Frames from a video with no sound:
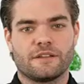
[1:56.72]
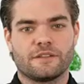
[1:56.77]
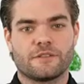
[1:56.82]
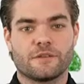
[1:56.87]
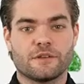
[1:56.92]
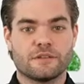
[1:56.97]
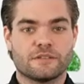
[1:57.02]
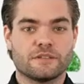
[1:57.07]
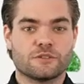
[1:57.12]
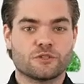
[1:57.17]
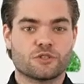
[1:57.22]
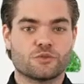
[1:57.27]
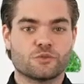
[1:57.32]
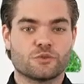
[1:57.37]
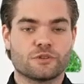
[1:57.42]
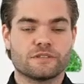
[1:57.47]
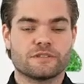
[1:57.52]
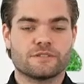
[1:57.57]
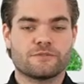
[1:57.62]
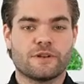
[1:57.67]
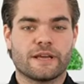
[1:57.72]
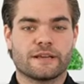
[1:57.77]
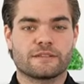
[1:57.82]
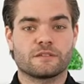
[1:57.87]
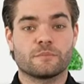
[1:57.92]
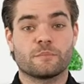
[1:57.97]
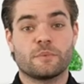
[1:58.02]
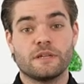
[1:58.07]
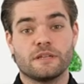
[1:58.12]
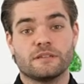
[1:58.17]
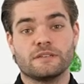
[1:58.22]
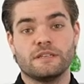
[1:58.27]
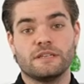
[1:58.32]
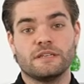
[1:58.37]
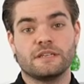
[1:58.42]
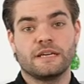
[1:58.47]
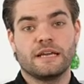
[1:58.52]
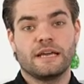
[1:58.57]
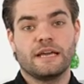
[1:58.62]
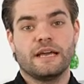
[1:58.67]
This ensures
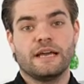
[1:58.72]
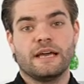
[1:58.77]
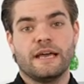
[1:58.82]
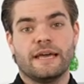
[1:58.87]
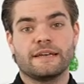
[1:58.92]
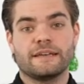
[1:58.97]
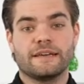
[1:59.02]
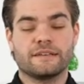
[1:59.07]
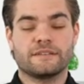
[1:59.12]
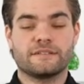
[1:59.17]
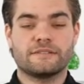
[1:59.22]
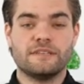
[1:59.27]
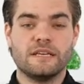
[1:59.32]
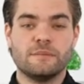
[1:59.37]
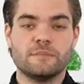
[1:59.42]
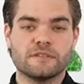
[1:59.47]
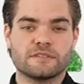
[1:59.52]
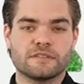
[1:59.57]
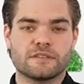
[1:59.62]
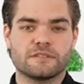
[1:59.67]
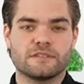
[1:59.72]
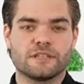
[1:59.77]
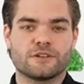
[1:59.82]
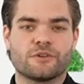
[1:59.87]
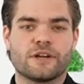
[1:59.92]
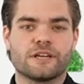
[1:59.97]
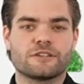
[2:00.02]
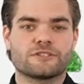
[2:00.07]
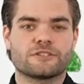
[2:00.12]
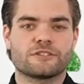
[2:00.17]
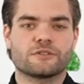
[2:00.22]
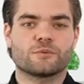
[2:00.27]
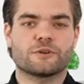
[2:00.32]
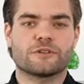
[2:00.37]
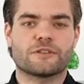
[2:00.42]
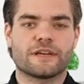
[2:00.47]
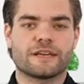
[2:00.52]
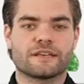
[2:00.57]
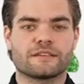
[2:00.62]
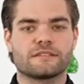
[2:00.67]
flexibility and a seamless integration
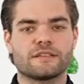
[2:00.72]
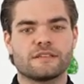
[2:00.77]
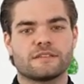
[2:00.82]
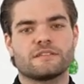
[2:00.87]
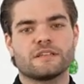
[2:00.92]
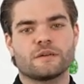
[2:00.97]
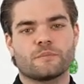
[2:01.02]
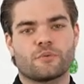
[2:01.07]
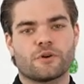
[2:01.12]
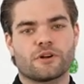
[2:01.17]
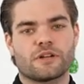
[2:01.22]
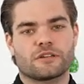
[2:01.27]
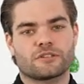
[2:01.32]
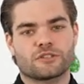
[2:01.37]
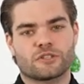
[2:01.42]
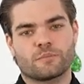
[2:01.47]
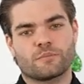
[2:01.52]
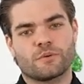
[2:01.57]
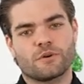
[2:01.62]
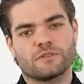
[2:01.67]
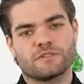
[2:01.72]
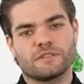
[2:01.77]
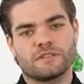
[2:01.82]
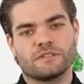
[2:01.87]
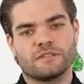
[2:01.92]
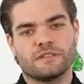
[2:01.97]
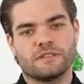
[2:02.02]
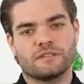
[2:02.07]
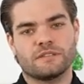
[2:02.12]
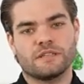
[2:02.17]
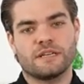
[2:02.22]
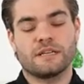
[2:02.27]
with existing production processes,